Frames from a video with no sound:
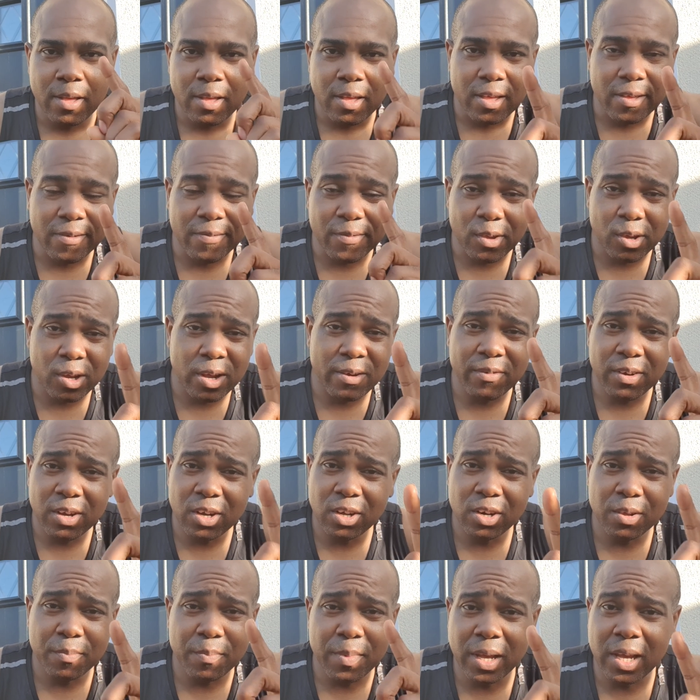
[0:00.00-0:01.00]
If you're ever
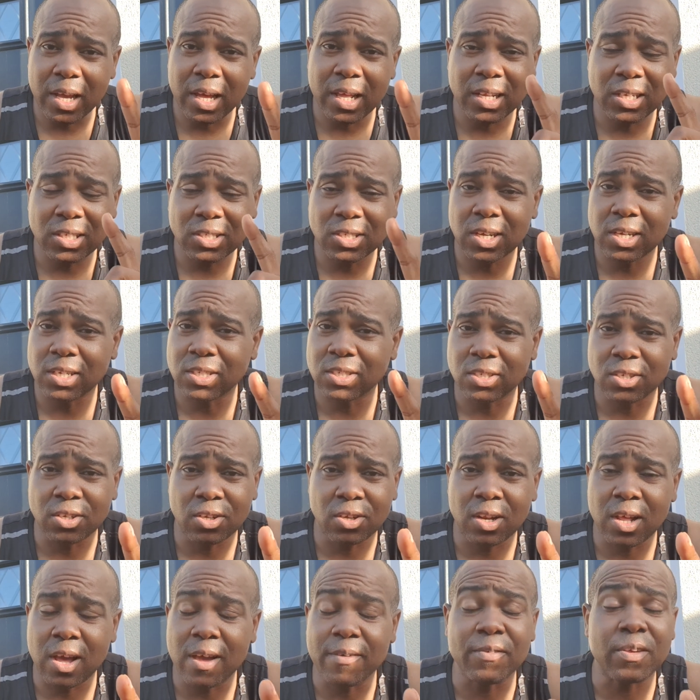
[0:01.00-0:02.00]
going to make any change in your
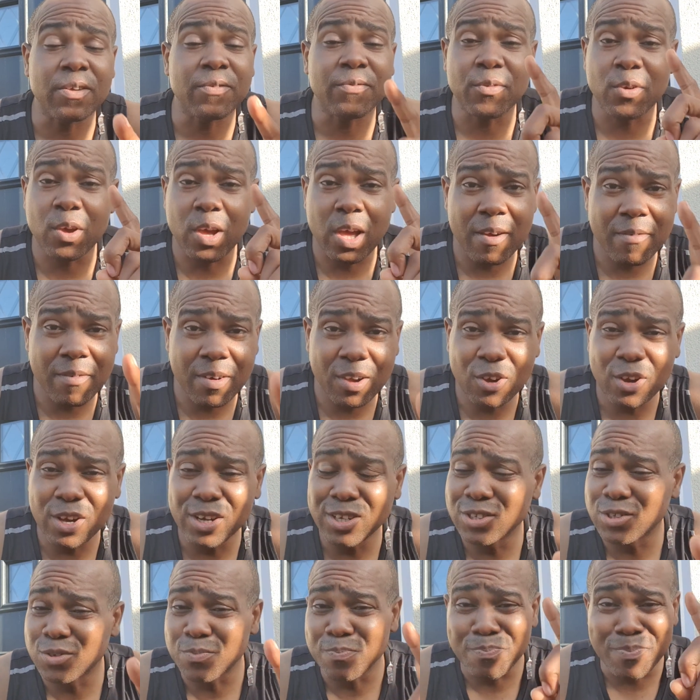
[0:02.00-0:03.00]
life, if you're ever going
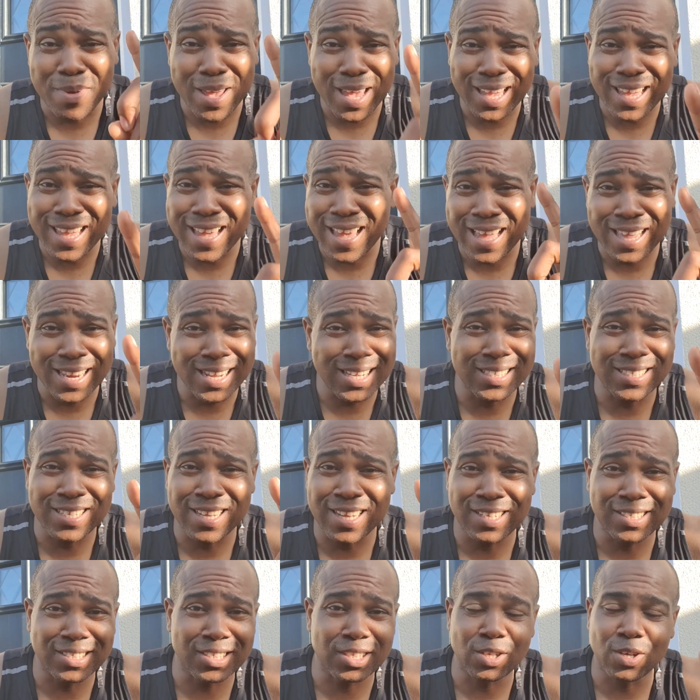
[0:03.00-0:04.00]
to make any
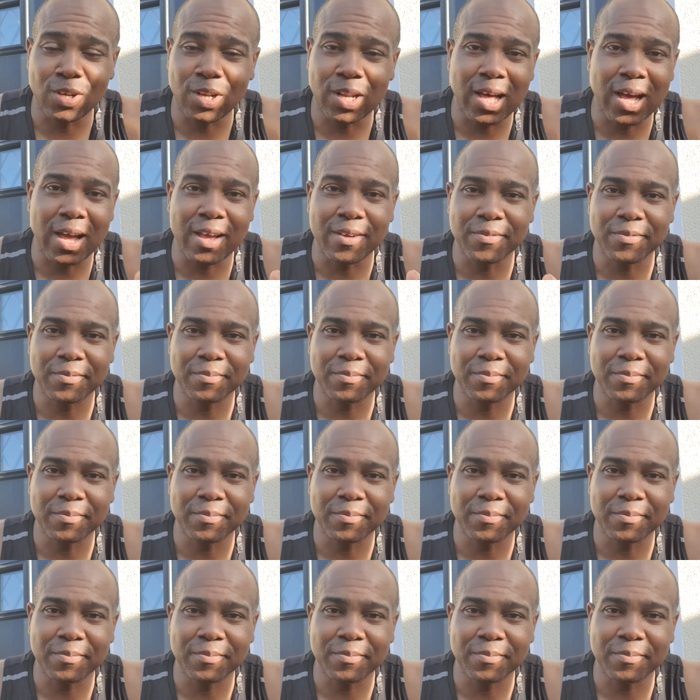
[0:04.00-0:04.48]
change in your life,